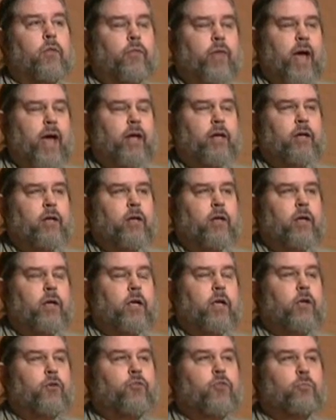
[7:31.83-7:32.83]
That
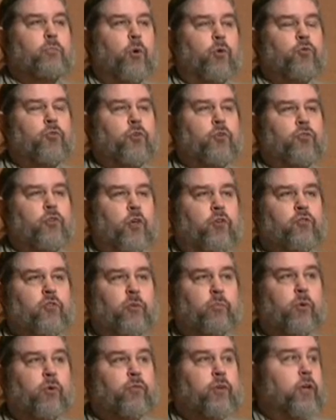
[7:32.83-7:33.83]
is the most
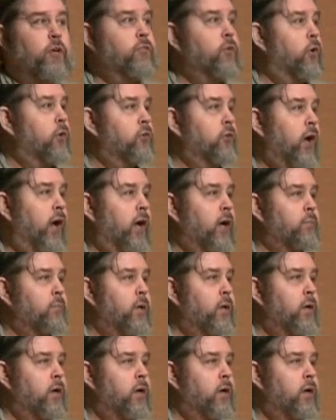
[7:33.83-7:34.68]
successful movie of all time.